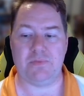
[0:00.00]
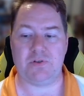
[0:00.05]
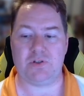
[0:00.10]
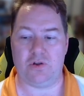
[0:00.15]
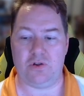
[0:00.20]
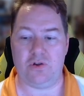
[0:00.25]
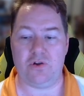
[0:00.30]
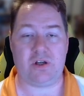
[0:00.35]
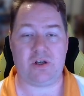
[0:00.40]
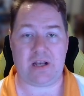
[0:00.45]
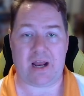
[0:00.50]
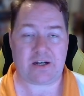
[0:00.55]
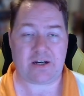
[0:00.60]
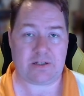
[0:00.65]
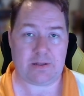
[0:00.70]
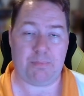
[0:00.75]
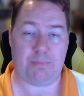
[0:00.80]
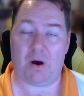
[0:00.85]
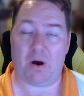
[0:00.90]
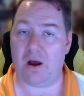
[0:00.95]
So you could
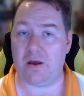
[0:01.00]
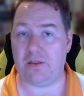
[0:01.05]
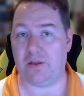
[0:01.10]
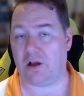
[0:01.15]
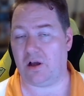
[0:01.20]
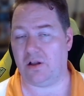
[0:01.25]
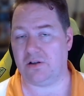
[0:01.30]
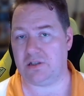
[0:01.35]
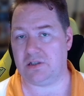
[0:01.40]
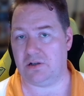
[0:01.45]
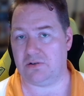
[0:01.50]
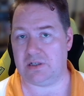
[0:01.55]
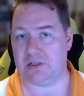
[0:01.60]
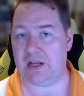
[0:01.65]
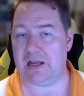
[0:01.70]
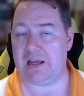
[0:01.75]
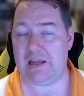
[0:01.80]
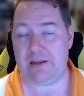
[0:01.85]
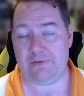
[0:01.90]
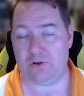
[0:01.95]
actually buy the console
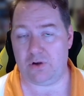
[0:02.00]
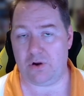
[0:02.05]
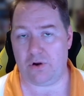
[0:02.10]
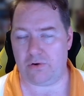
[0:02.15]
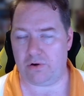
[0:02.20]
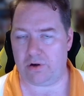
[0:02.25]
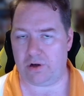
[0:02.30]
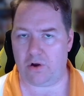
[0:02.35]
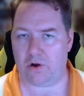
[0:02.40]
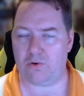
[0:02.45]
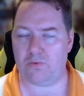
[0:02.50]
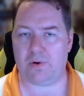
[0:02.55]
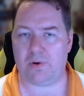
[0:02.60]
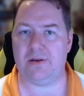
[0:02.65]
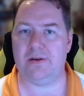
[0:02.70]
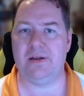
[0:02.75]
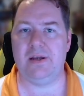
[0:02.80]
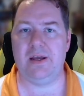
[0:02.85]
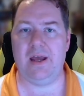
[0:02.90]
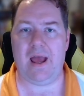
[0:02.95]
today if you don't already own
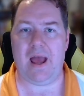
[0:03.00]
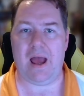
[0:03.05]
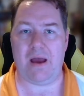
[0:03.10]
one,